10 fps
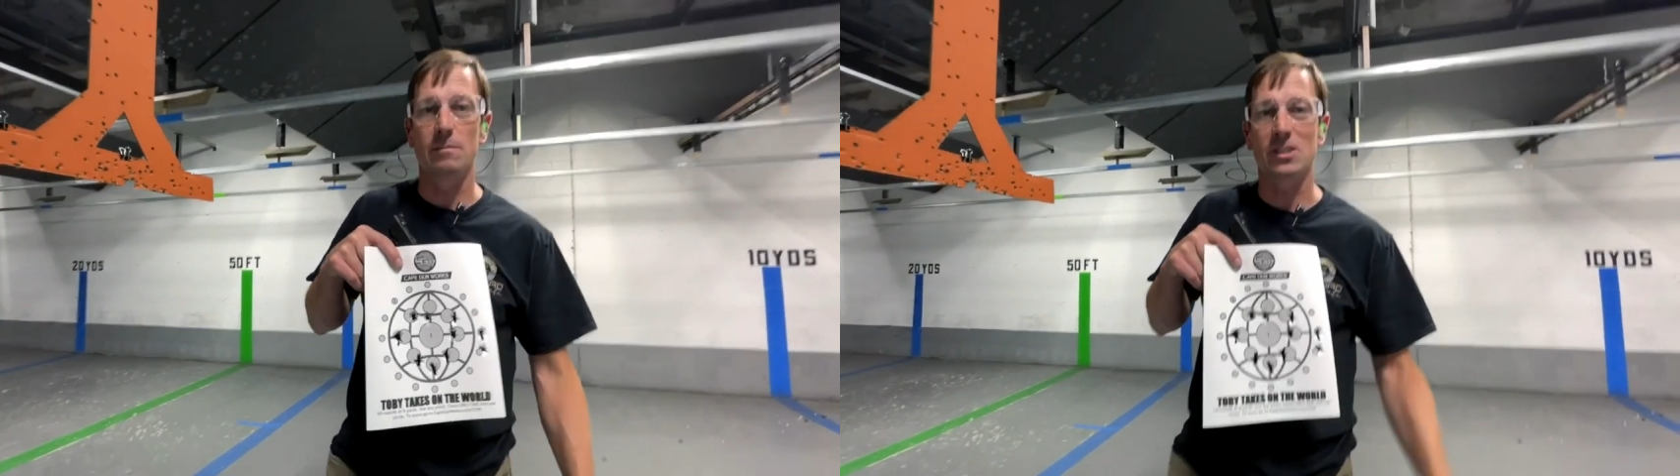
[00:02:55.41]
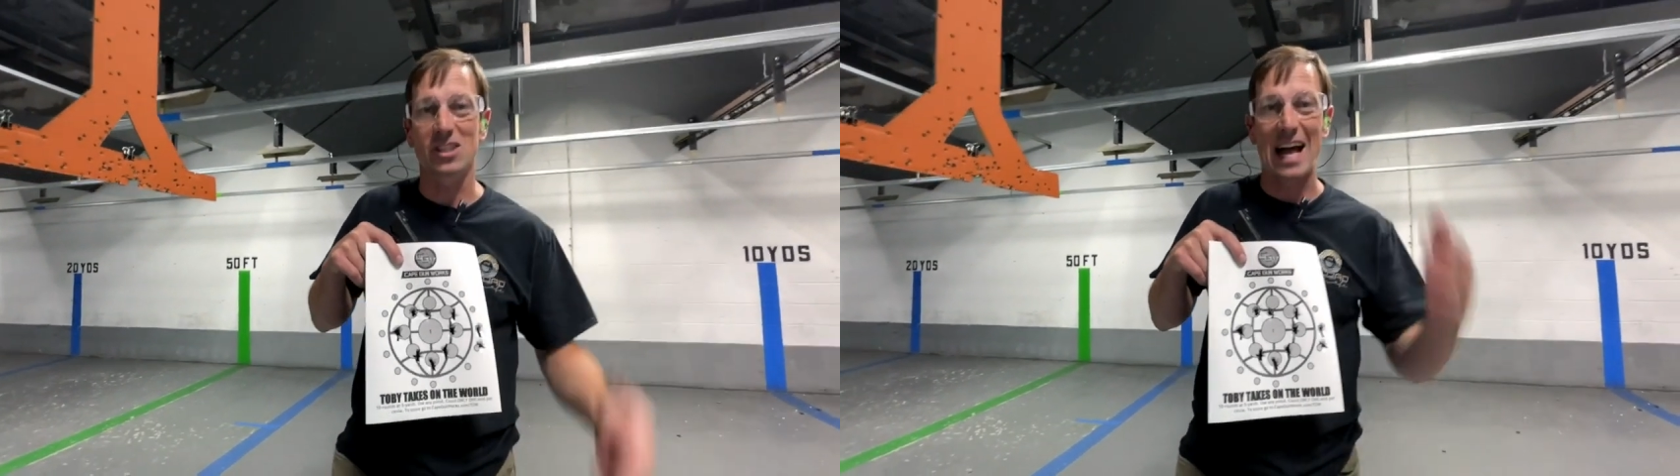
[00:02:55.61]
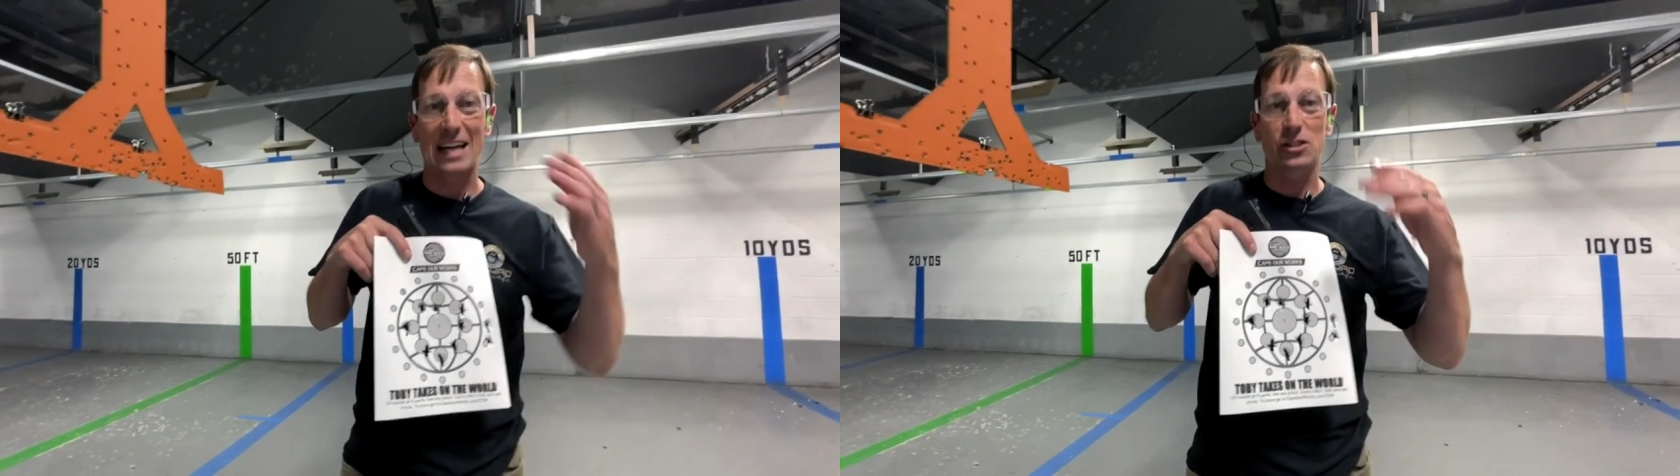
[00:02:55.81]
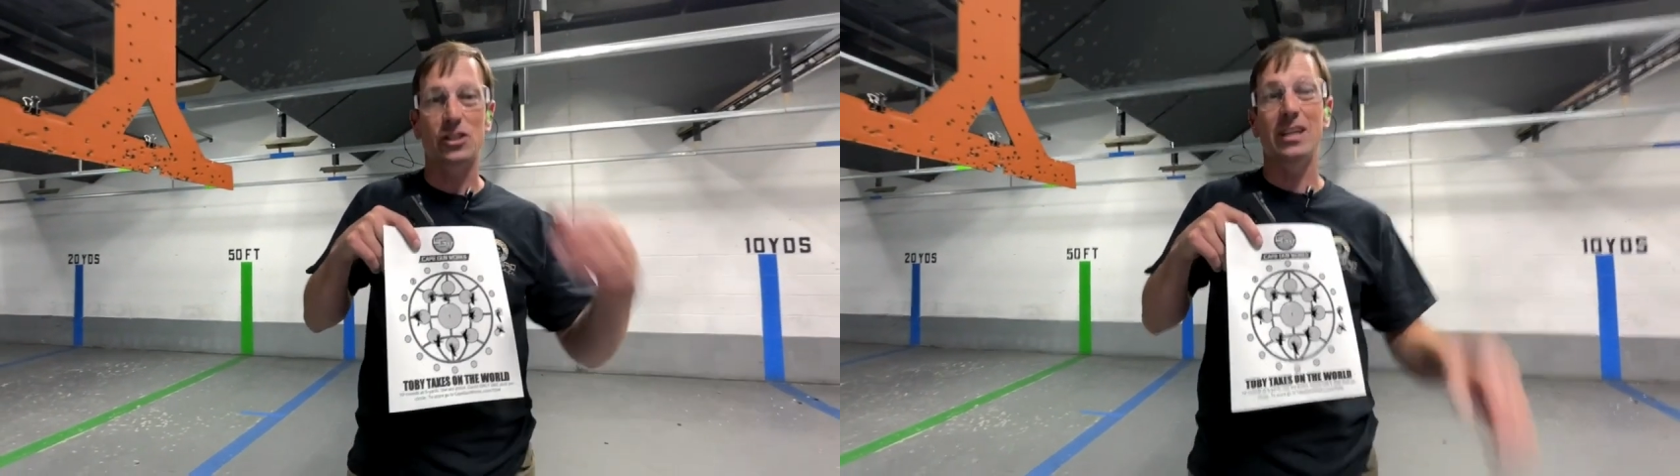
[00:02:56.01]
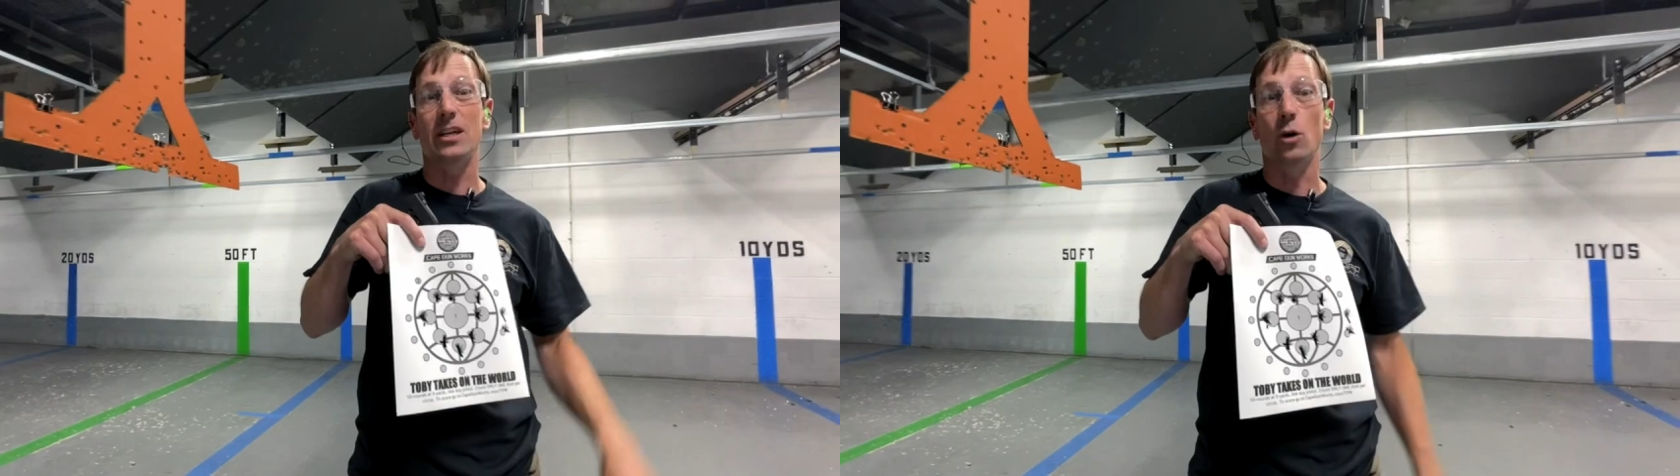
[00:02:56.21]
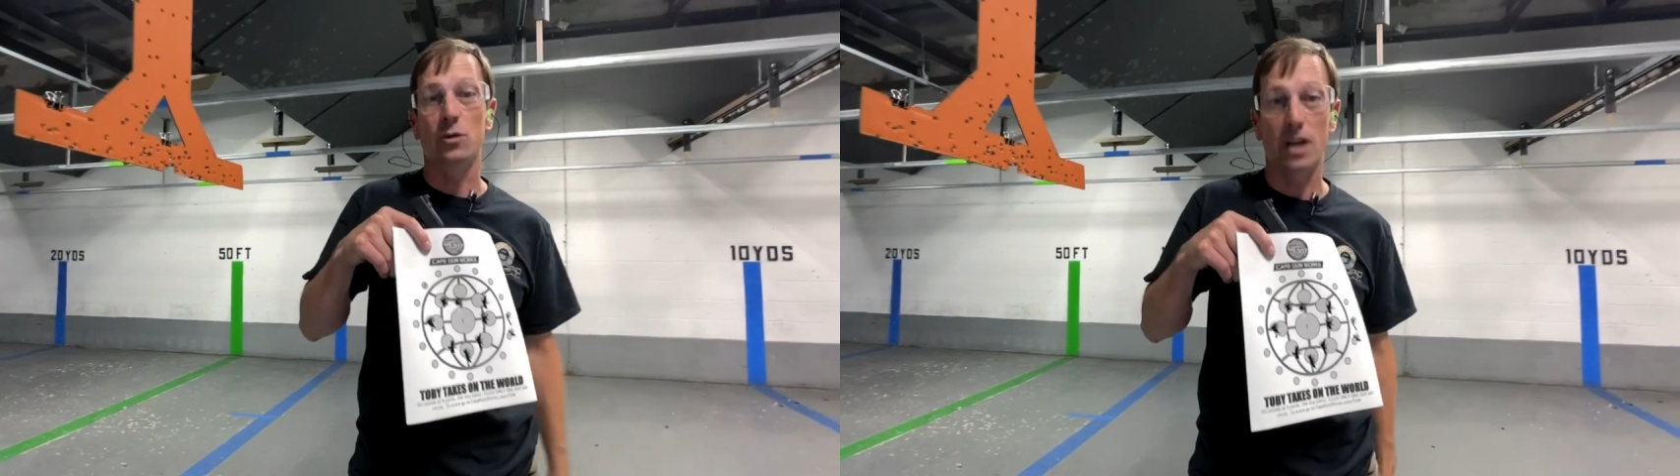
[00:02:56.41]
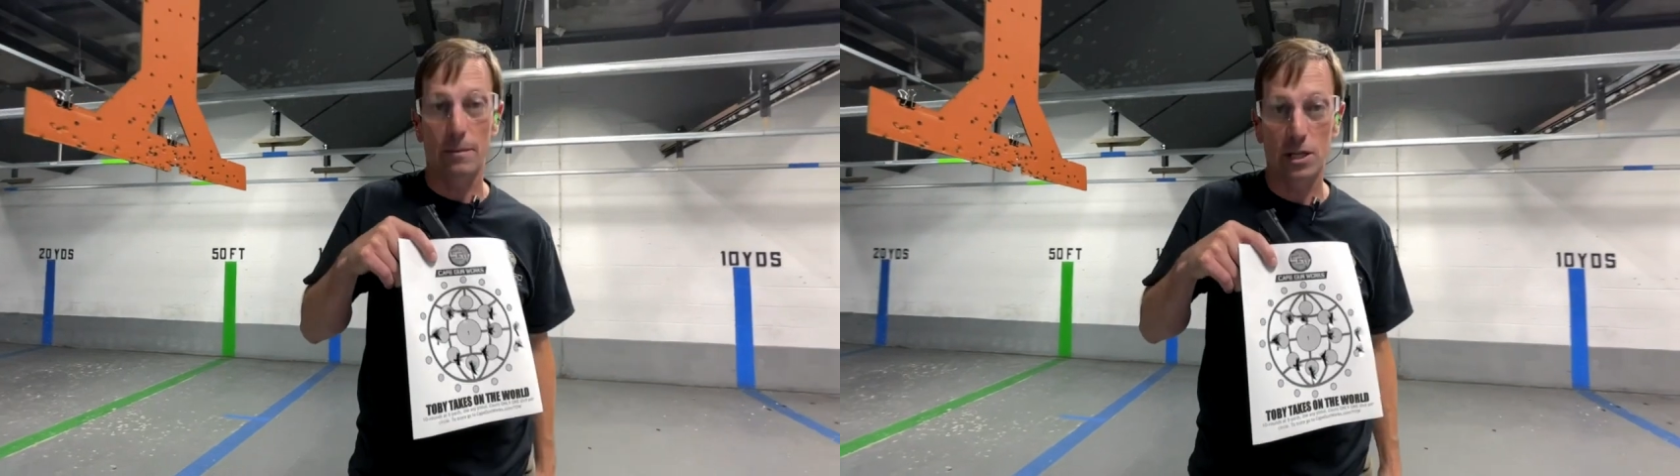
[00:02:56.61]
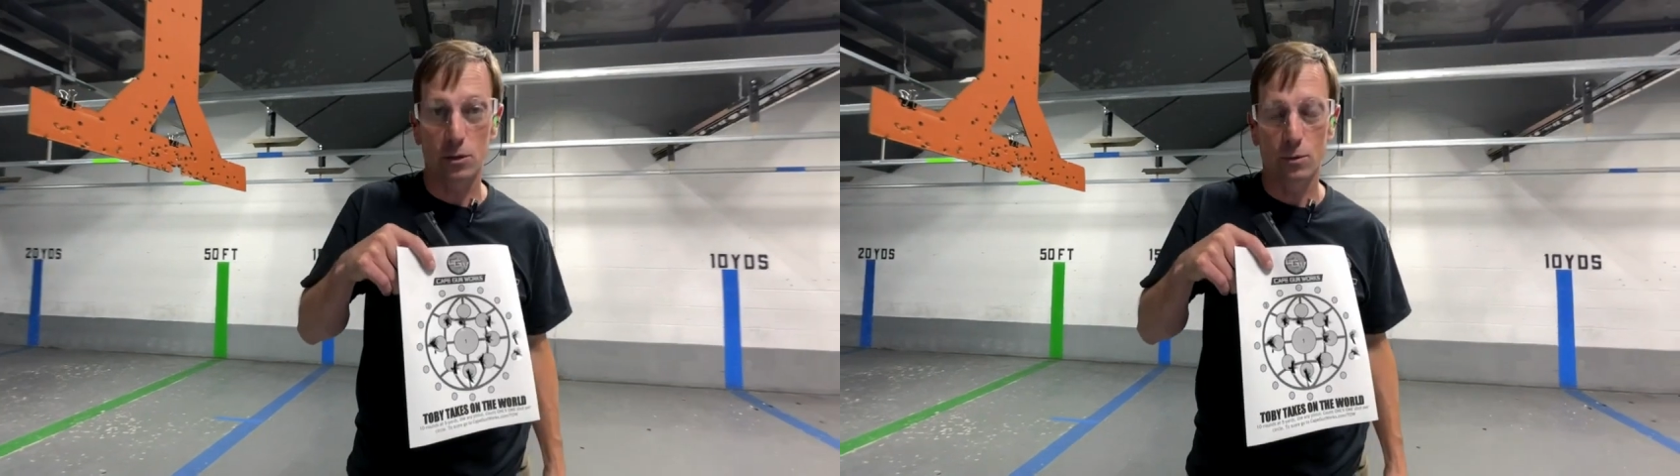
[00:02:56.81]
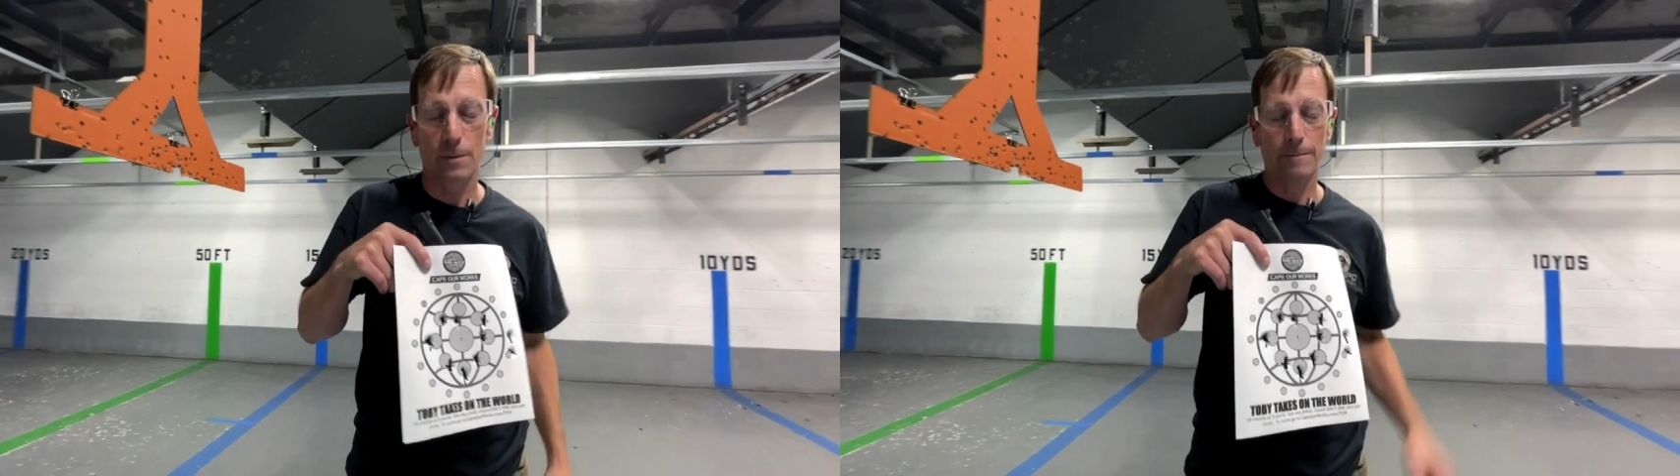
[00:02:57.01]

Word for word: slash TOW.